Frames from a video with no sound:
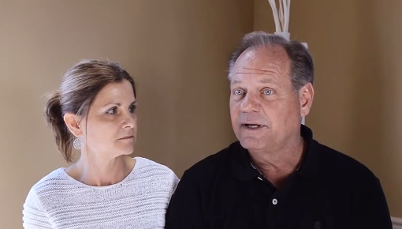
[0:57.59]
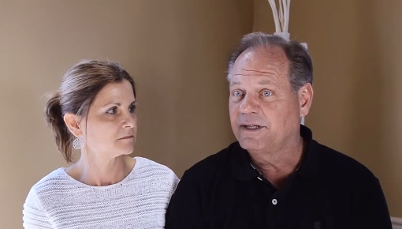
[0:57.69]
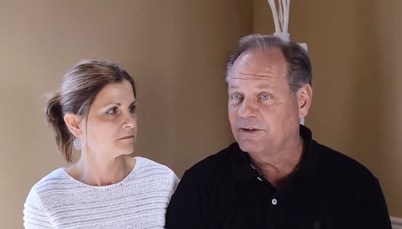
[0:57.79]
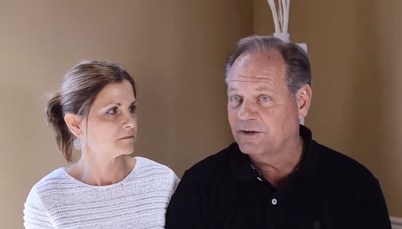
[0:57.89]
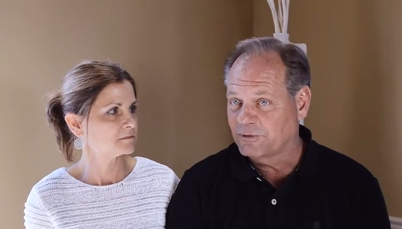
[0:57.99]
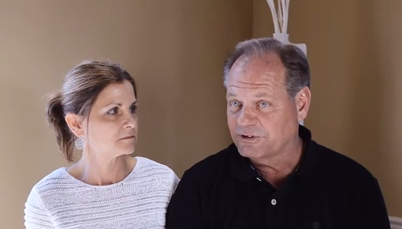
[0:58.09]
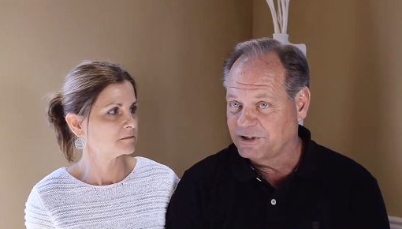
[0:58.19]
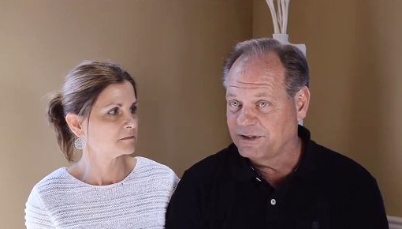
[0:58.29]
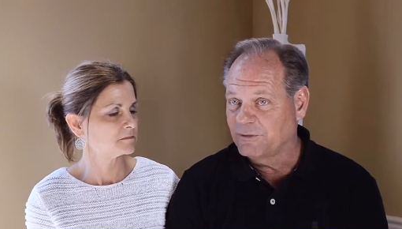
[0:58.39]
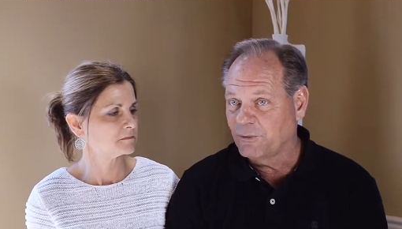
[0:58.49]
Speaker 1: He's going to
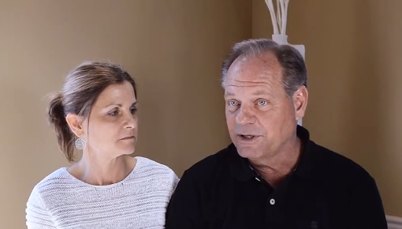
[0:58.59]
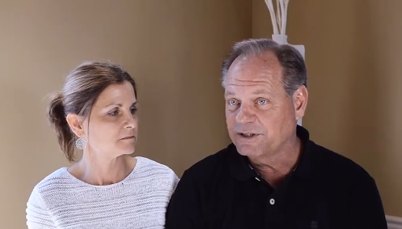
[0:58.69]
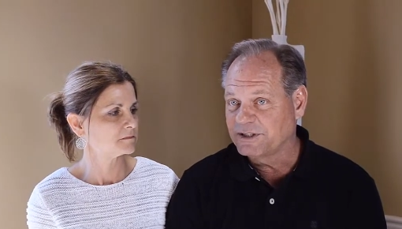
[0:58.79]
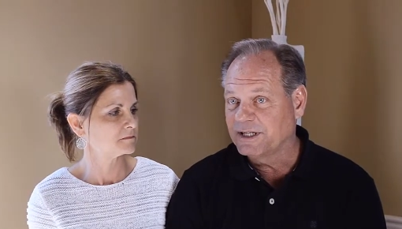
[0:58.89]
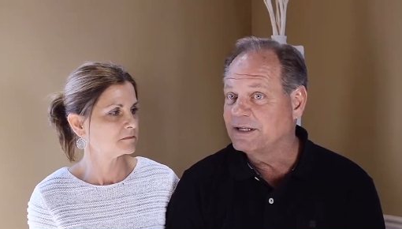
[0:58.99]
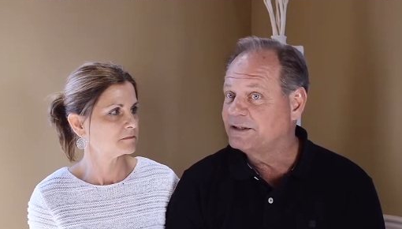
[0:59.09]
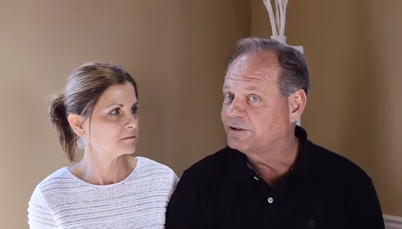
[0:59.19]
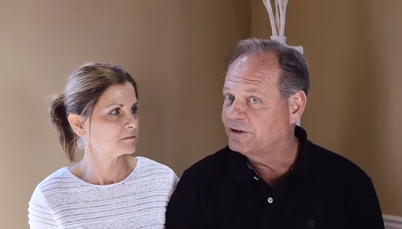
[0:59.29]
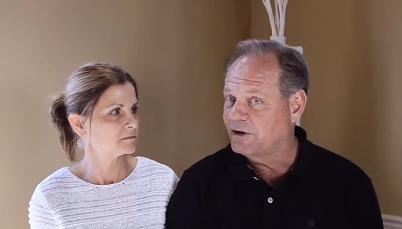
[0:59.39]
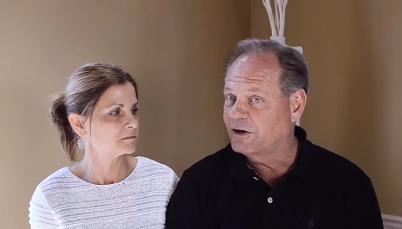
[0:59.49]
receive the windows in, and he's
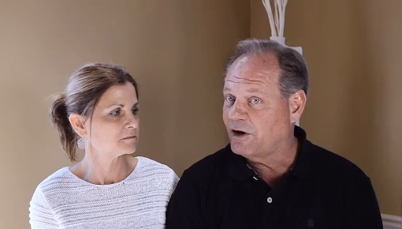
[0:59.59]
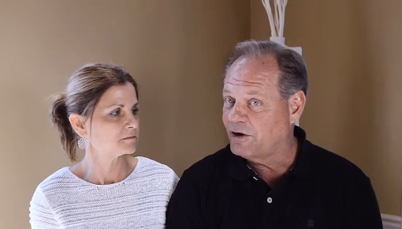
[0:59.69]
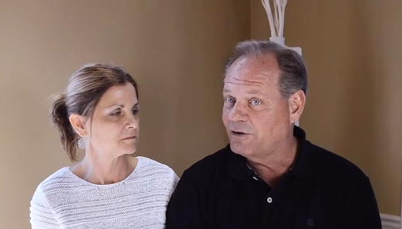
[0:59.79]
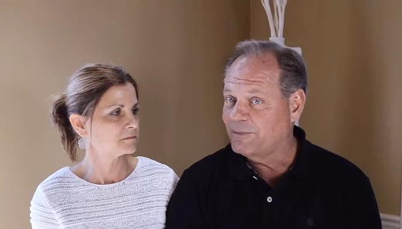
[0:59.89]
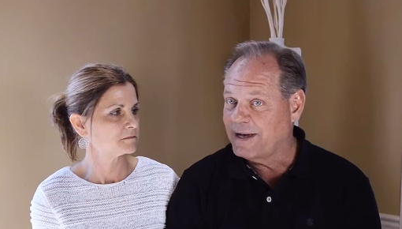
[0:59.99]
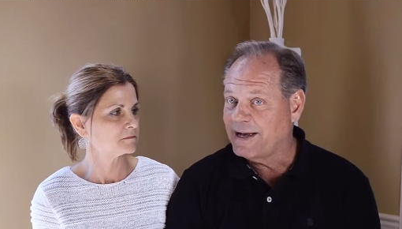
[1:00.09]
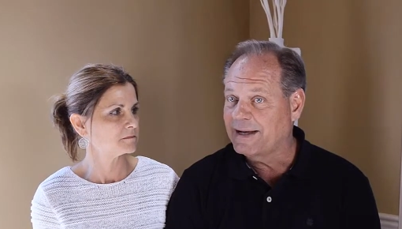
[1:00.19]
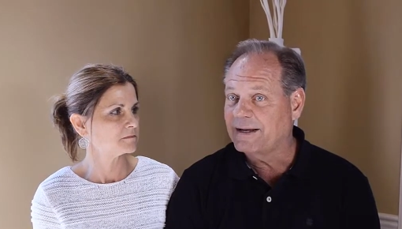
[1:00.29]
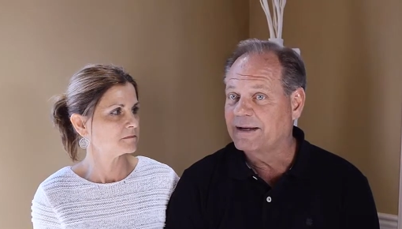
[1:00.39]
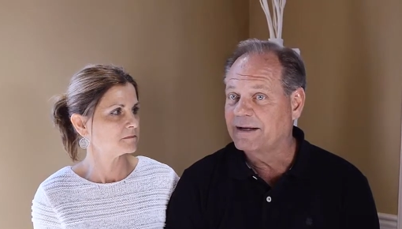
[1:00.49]
going to call you
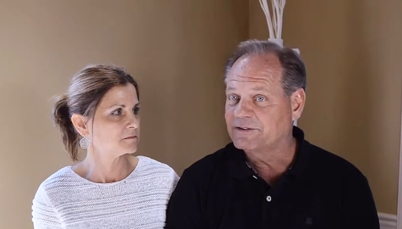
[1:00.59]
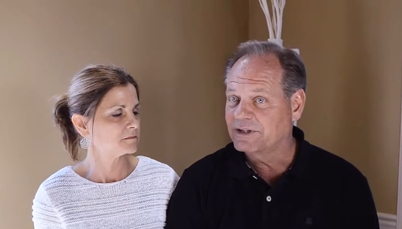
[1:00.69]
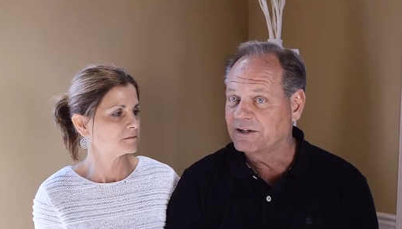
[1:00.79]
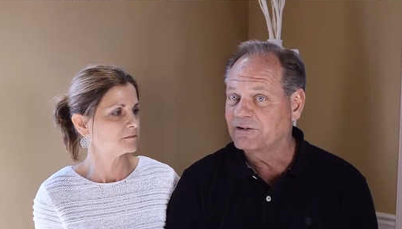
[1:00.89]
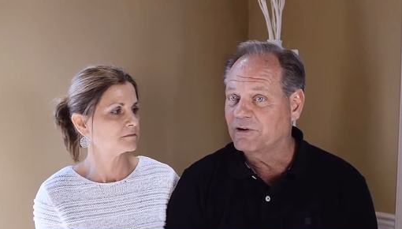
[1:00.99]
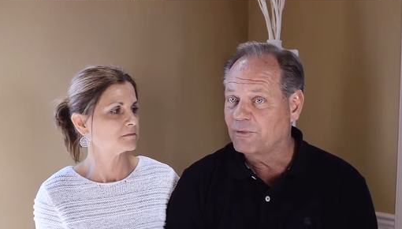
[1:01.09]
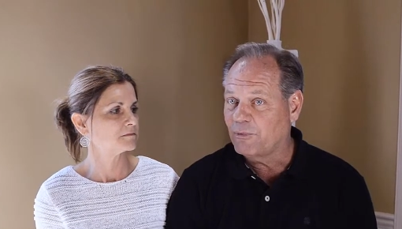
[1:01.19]
back and schedule an